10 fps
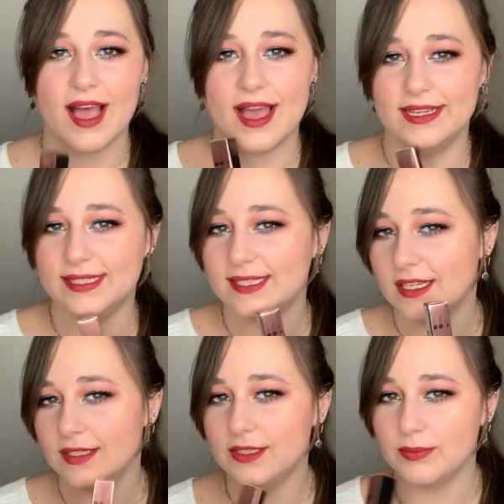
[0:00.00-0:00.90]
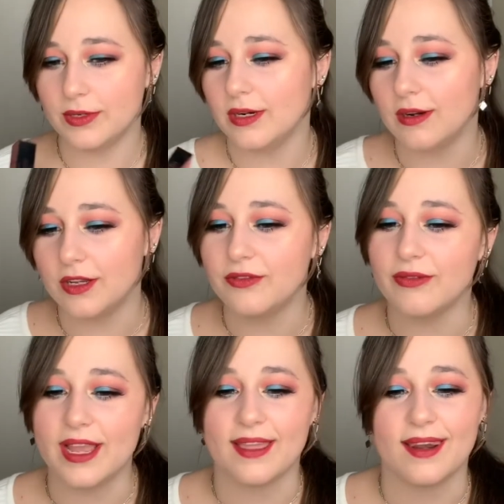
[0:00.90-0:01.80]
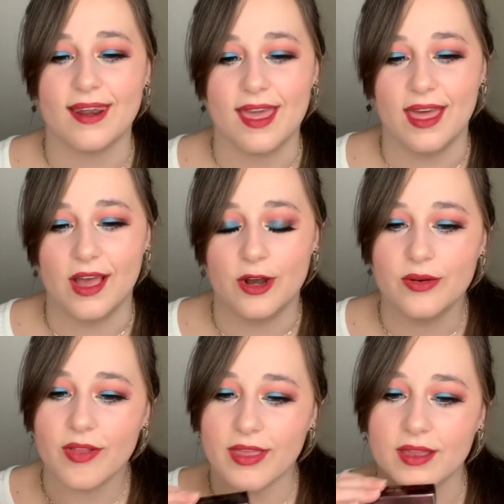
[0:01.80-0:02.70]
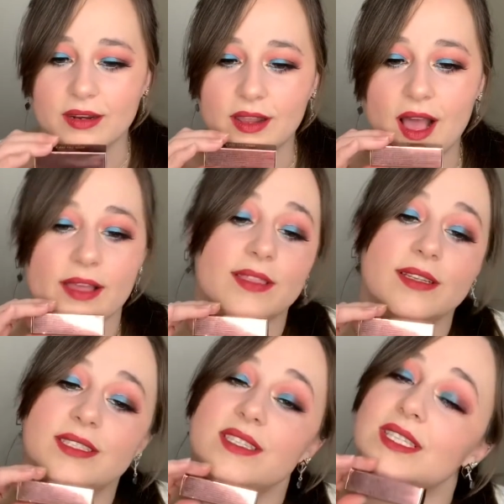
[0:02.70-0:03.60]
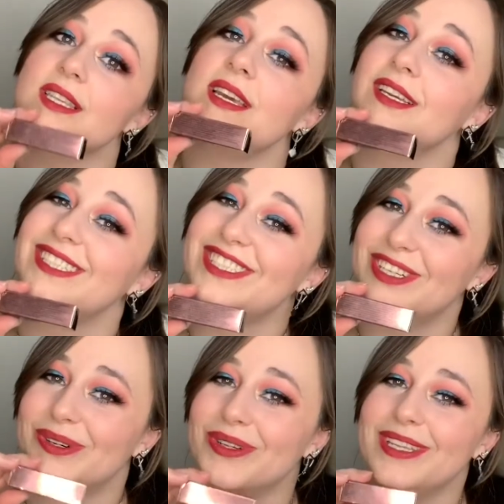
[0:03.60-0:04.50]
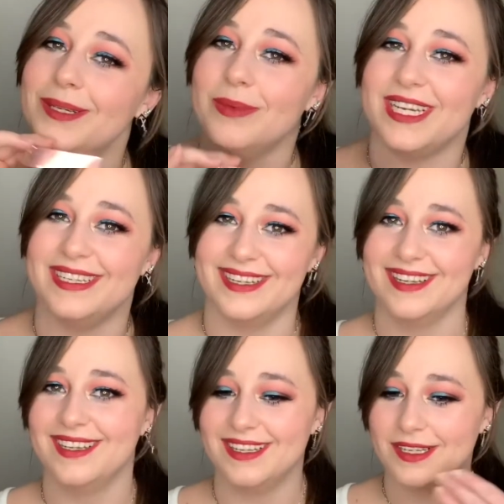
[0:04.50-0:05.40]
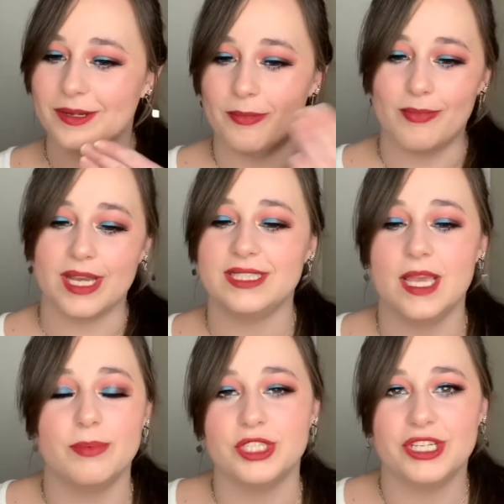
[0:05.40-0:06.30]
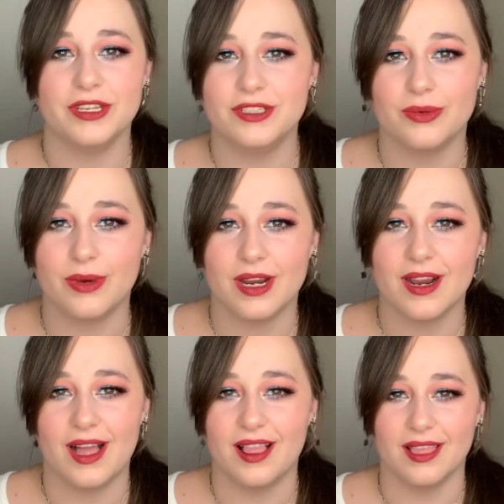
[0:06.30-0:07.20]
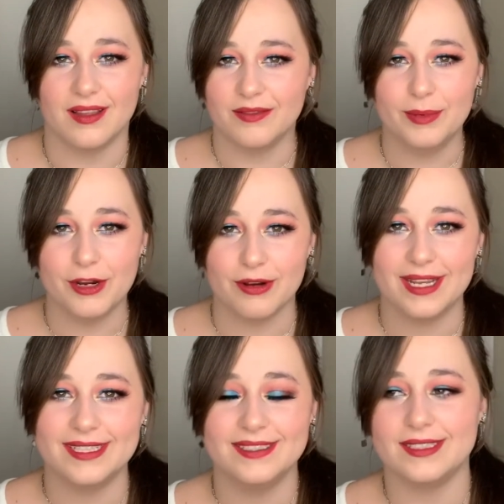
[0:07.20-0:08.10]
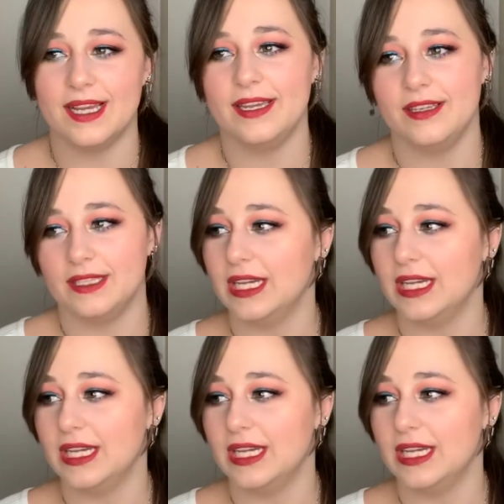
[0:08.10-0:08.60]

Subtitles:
I decided to put it on right now, and this is like totally my type of shade to wear. I love my reds. I